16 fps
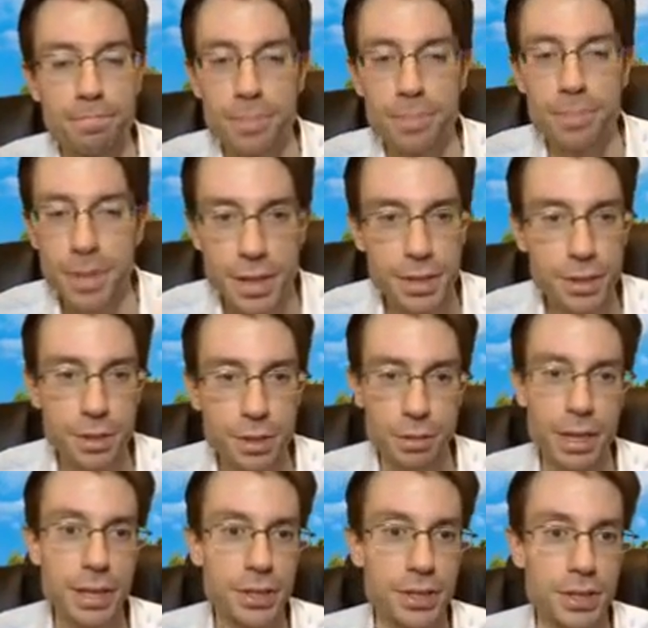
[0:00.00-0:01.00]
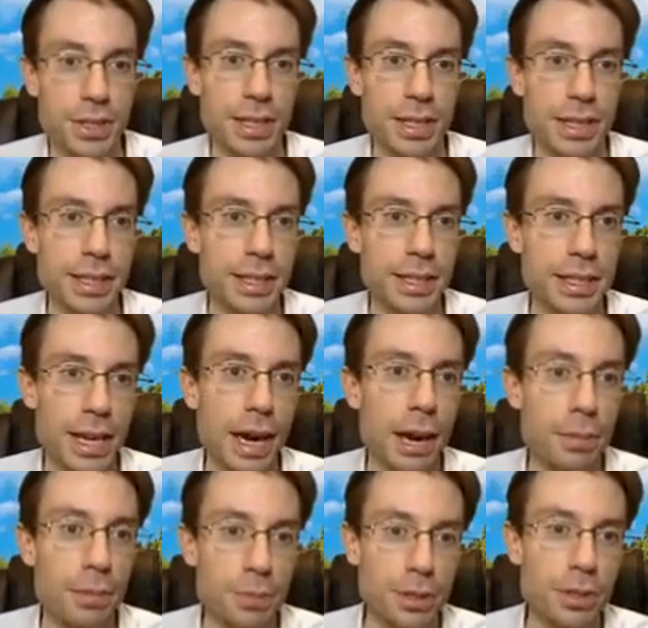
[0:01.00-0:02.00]
is crazy. Like, it's
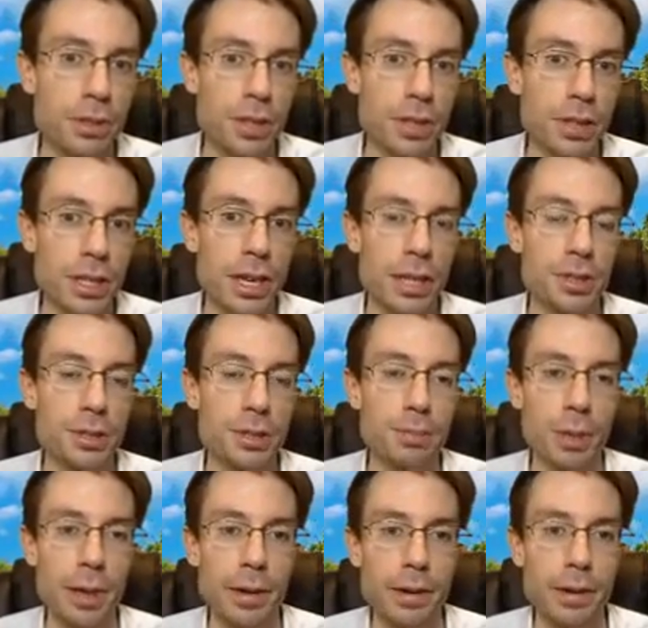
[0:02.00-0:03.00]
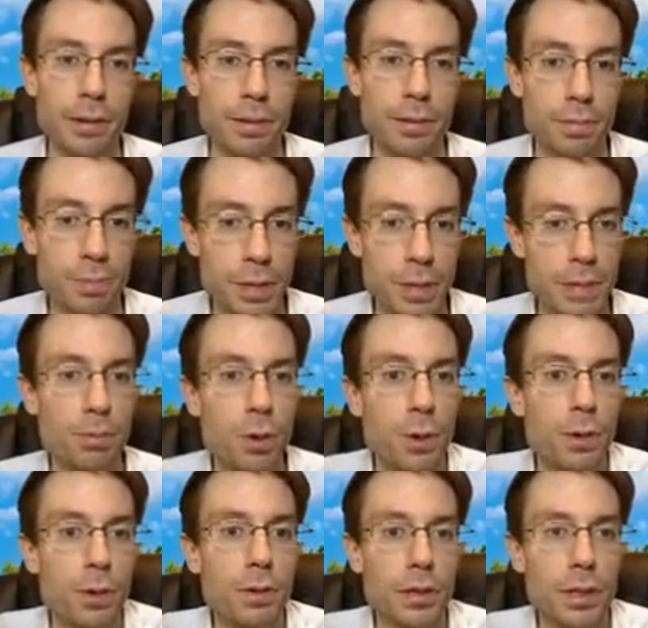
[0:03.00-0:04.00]
absolutely nuts. But
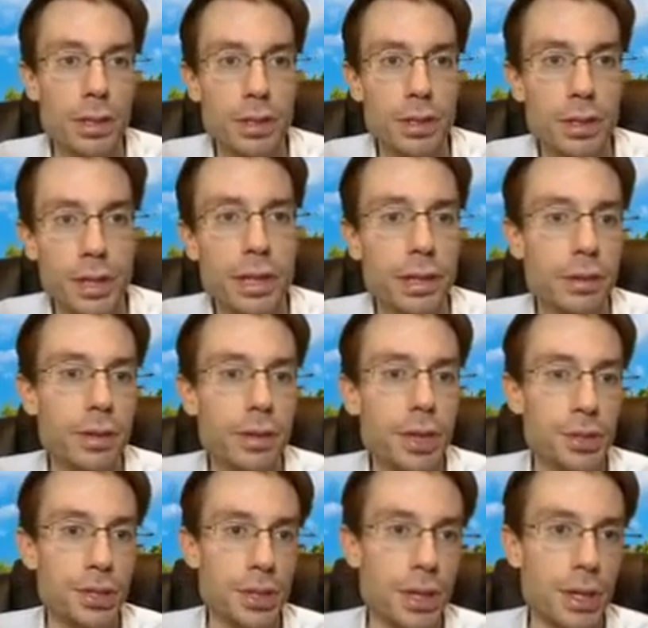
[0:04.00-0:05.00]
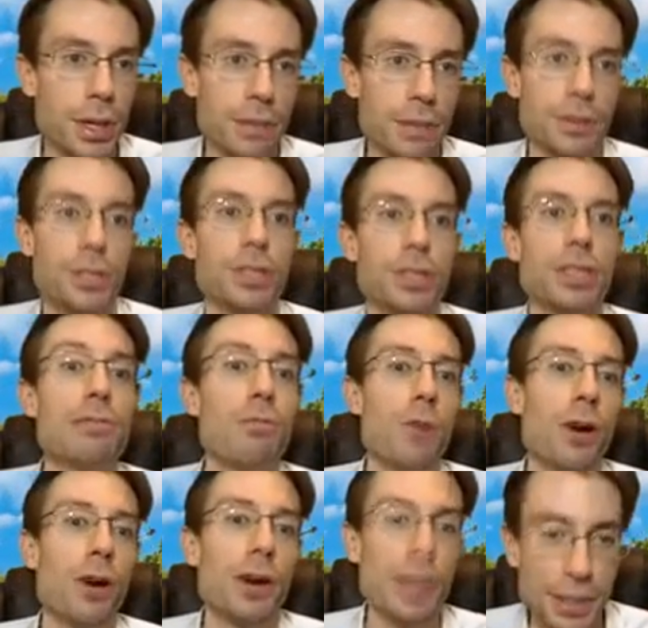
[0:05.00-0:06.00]
people continue this kind of
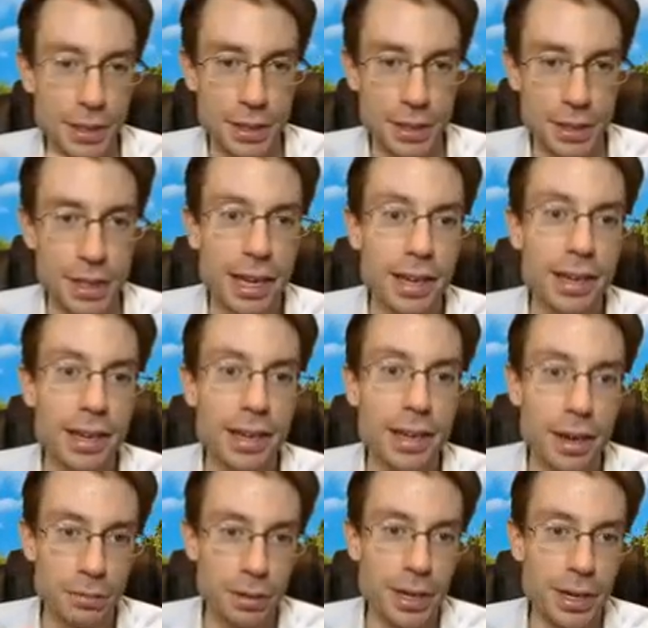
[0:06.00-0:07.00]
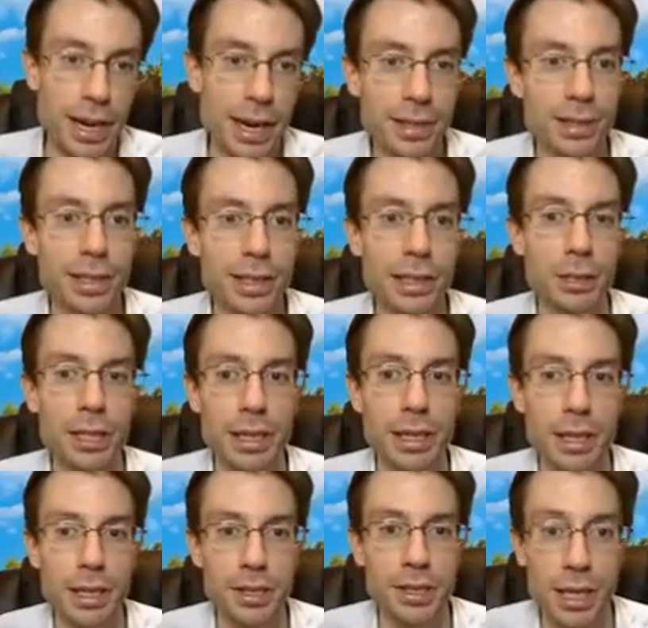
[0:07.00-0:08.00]
sleepwalking state of reality
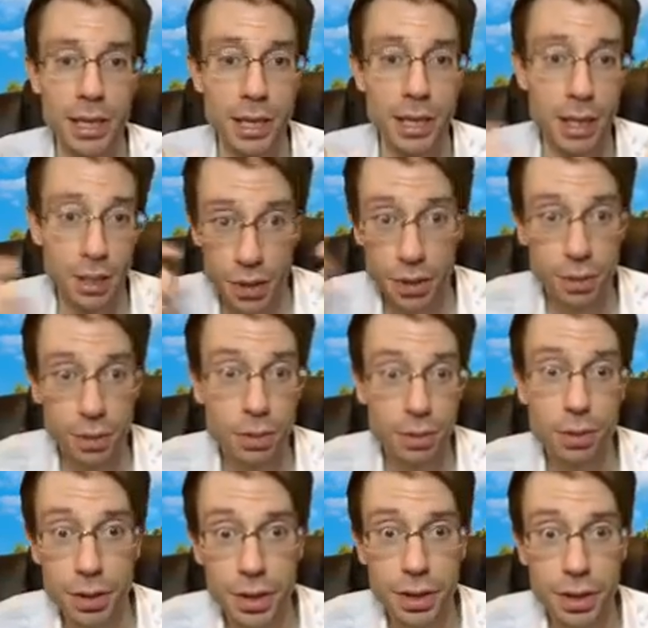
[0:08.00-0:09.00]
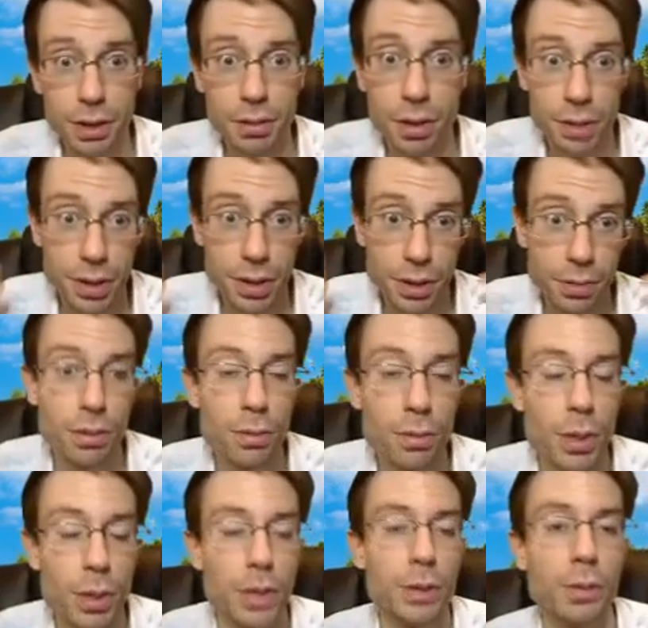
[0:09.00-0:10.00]
because they don't know what they don't know. They don't know a
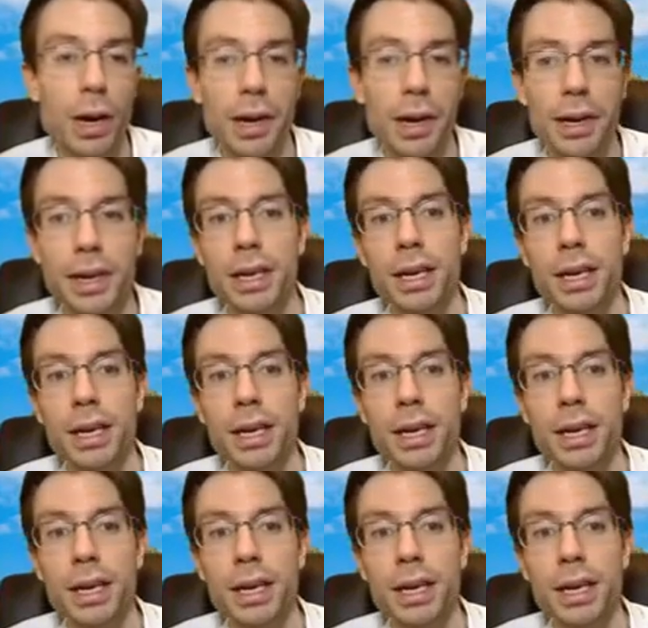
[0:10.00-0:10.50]
better way.